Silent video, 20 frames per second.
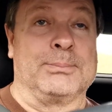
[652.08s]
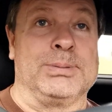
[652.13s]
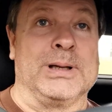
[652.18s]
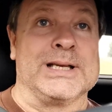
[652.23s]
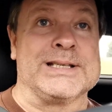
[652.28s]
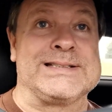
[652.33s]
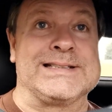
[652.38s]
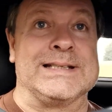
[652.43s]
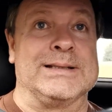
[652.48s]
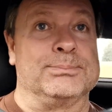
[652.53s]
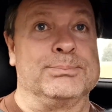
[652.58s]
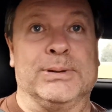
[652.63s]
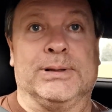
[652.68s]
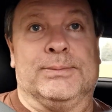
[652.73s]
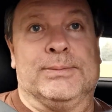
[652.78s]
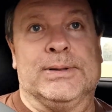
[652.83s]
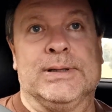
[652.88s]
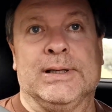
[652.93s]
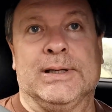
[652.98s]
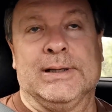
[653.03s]
plastic,
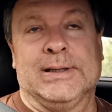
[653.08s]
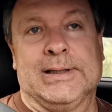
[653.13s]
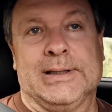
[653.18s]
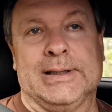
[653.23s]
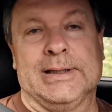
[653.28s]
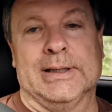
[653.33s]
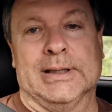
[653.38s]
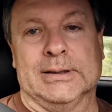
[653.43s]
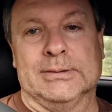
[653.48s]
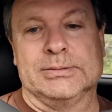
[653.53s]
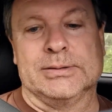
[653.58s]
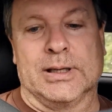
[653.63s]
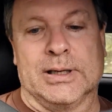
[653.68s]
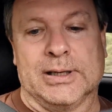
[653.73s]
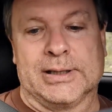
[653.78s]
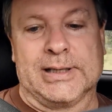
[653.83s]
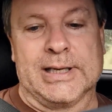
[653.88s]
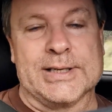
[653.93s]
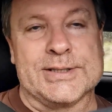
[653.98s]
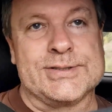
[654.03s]
but you know,
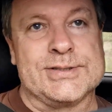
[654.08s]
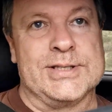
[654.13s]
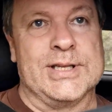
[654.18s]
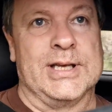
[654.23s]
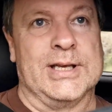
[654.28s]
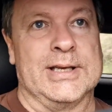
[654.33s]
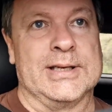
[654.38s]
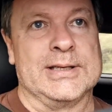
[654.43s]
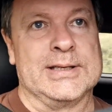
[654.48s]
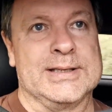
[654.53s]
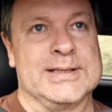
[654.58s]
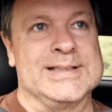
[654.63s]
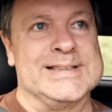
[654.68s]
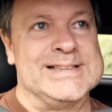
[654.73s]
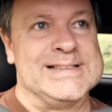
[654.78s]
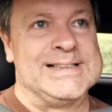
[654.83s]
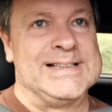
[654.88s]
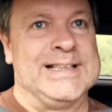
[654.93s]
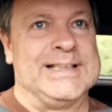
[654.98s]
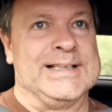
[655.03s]
I guess they're
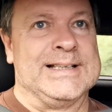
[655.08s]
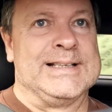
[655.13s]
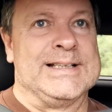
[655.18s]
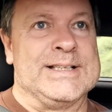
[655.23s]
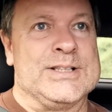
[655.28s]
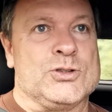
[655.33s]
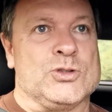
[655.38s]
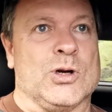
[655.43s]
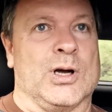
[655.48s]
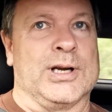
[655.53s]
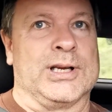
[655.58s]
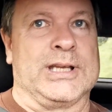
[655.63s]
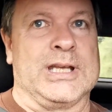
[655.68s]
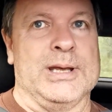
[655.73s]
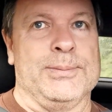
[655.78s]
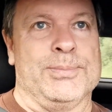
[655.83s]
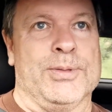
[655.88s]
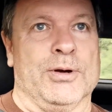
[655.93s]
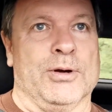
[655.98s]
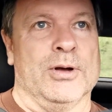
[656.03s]
trying to
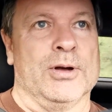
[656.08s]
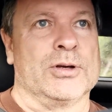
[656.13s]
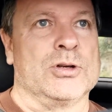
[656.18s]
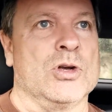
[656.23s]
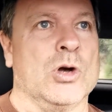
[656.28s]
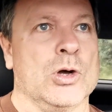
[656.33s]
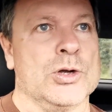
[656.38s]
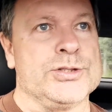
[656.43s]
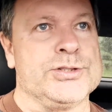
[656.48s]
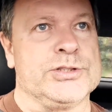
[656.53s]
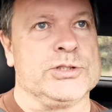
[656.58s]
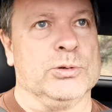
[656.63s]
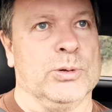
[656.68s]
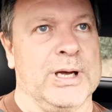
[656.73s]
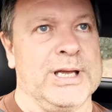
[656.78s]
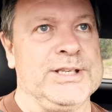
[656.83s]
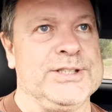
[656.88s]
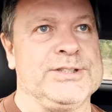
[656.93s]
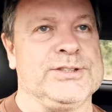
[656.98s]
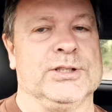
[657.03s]
keep the cost
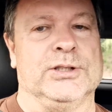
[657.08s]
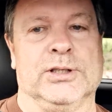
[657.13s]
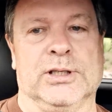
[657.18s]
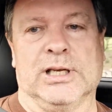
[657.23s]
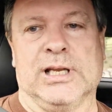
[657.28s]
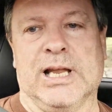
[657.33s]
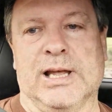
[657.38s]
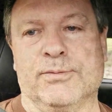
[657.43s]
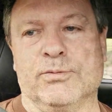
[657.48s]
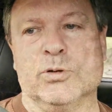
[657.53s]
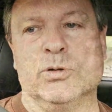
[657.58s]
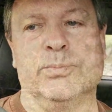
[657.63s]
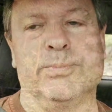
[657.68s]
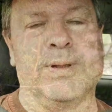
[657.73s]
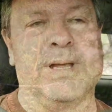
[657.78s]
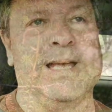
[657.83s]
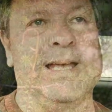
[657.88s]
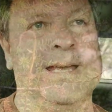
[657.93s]
to a certain level